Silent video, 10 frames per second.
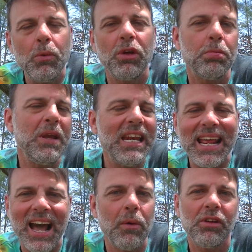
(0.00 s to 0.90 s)
with me
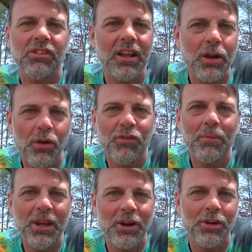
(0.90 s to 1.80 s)
now as I go
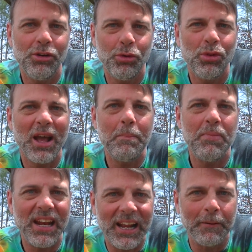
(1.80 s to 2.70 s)
from here to do thy
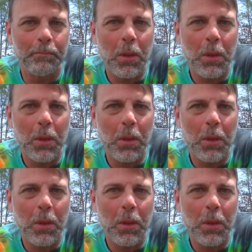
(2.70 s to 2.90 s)
bidding.